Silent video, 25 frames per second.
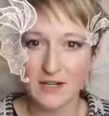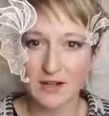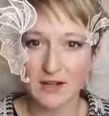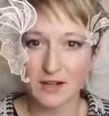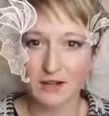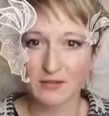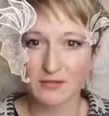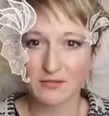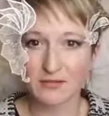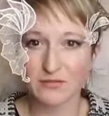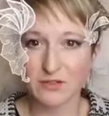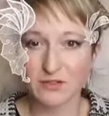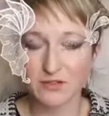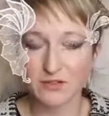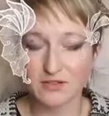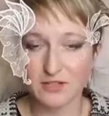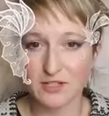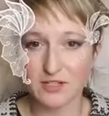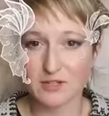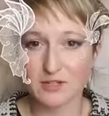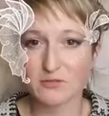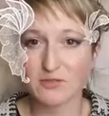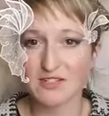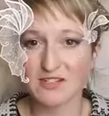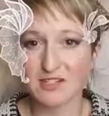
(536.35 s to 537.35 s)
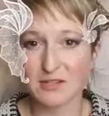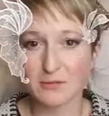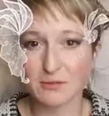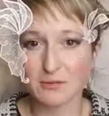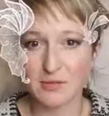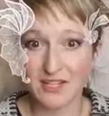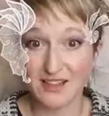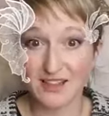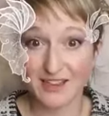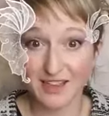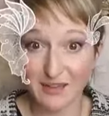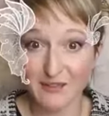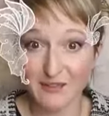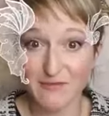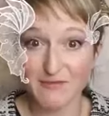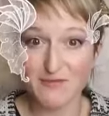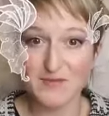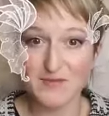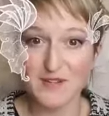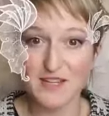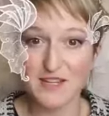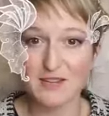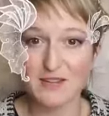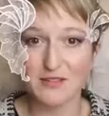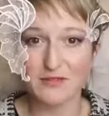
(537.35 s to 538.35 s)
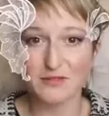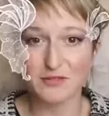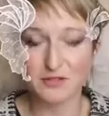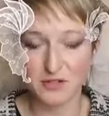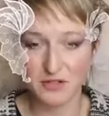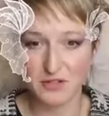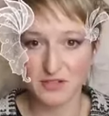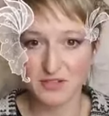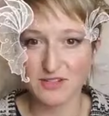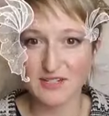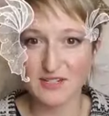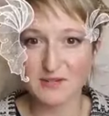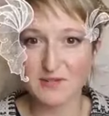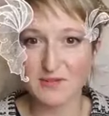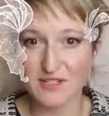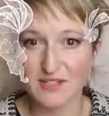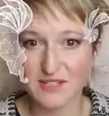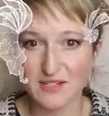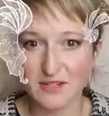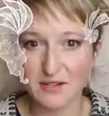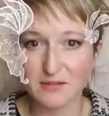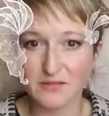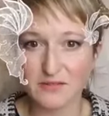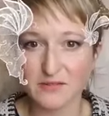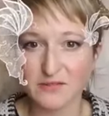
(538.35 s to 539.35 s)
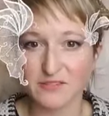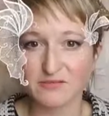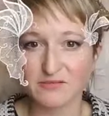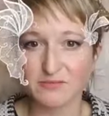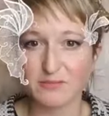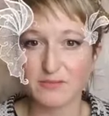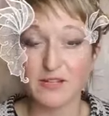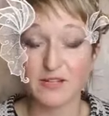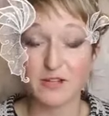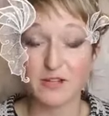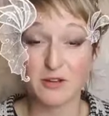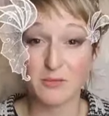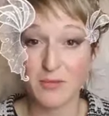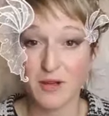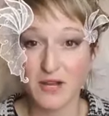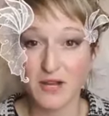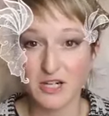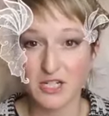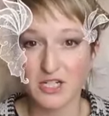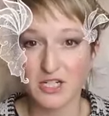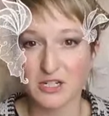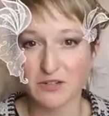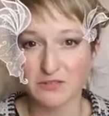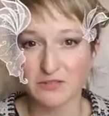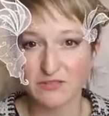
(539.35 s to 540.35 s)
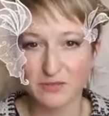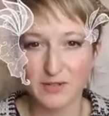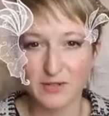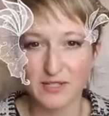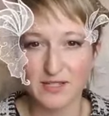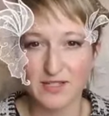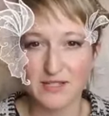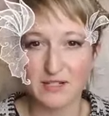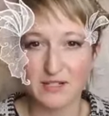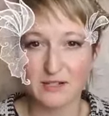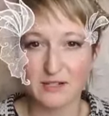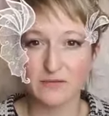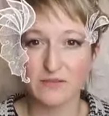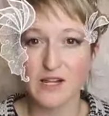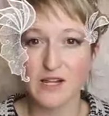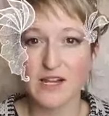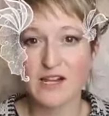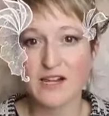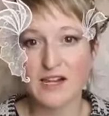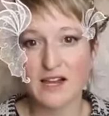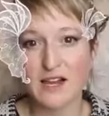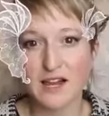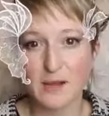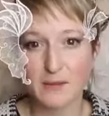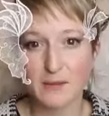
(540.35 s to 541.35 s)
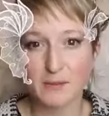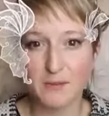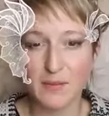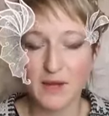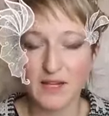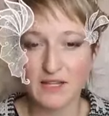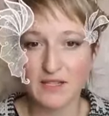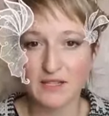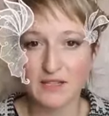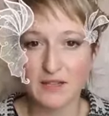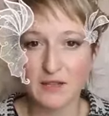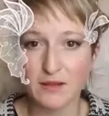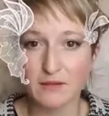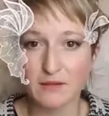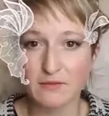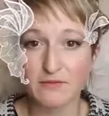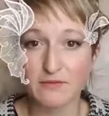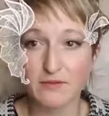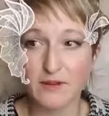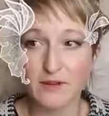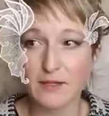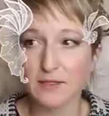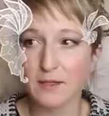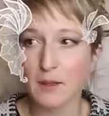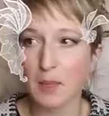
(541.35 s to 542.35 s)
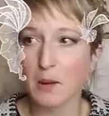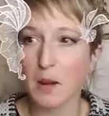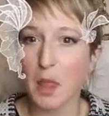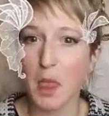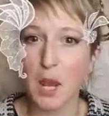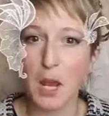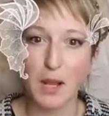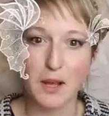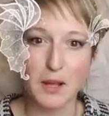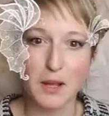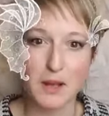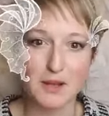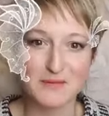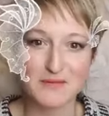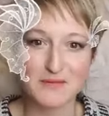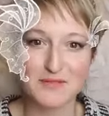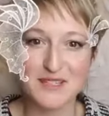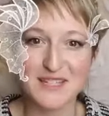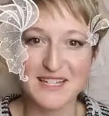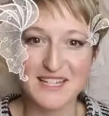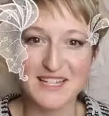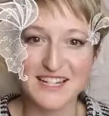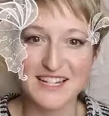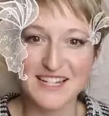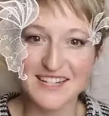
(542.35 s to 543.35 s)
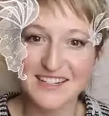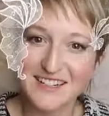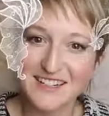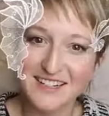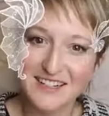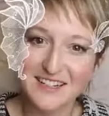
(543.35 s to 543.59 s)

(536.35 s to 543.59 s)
of continuously being there for me, of trusting myself, of being compassionate for myself, in fact, I can't even say it,